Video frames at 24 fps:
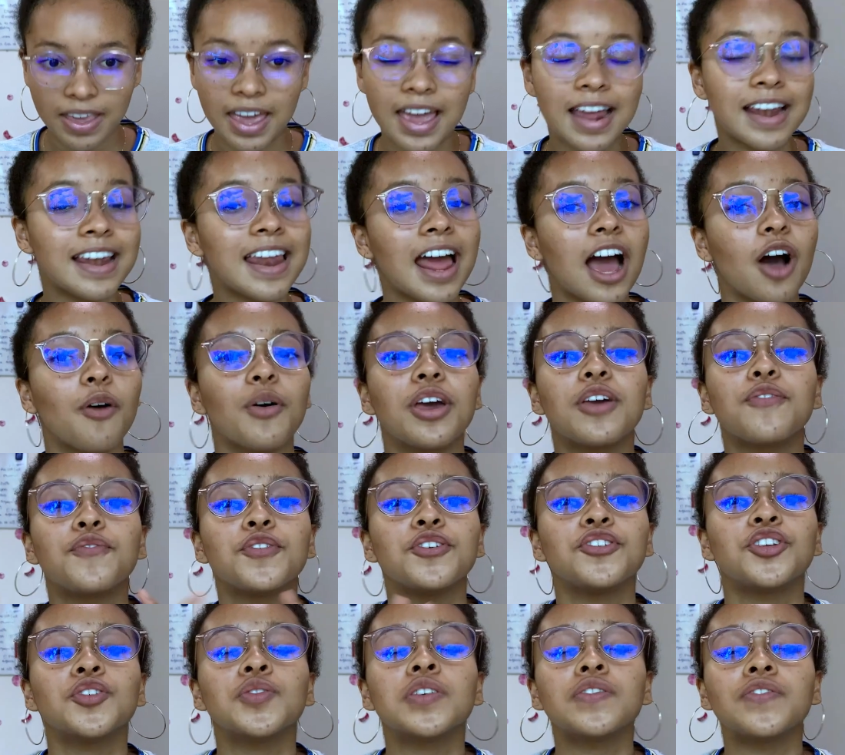Now, if we
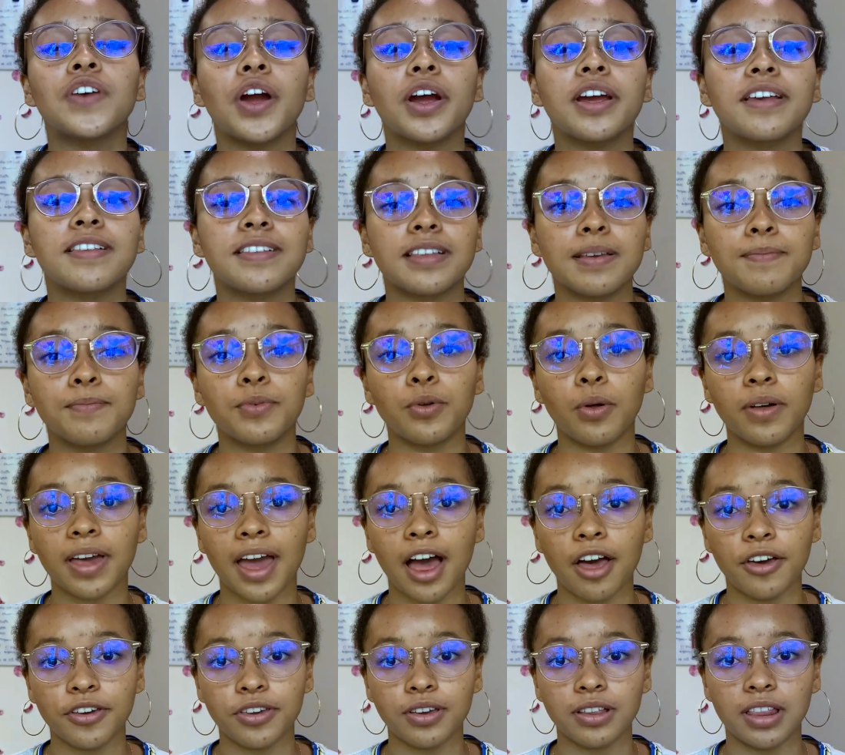do a very simple
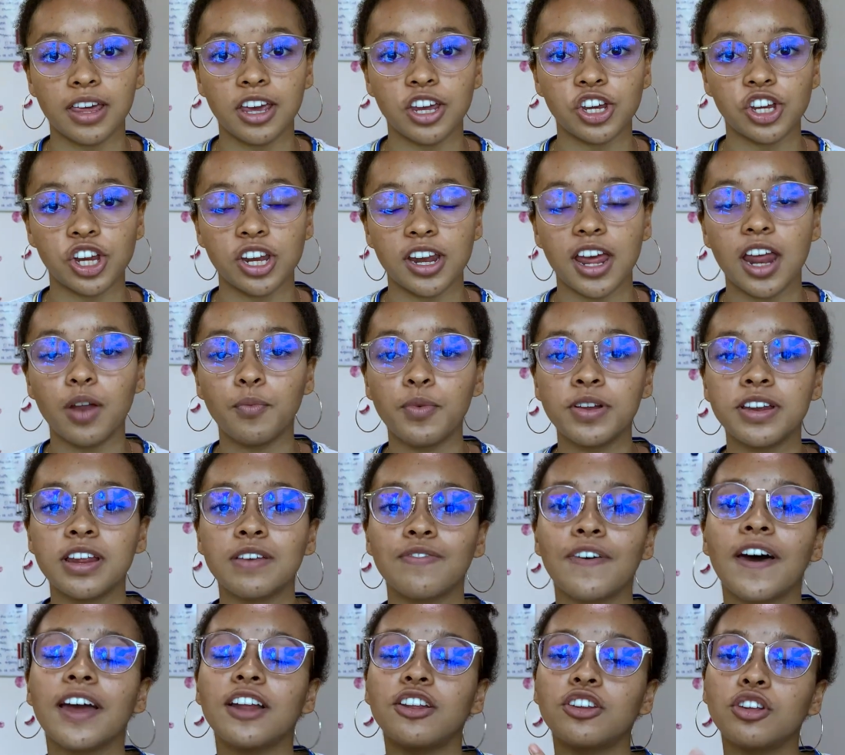calculation and we
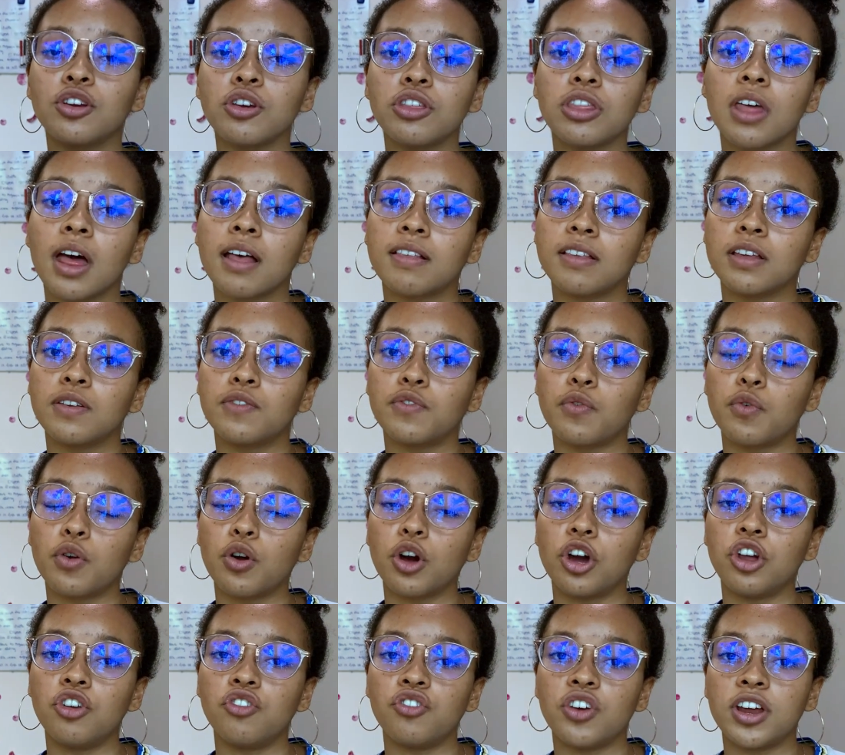divide
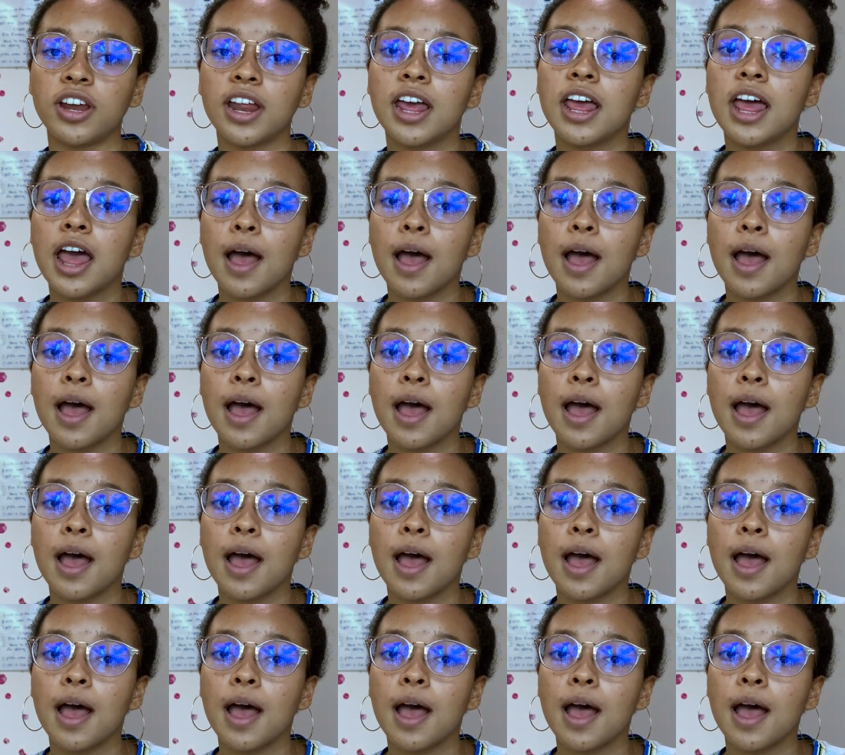2,400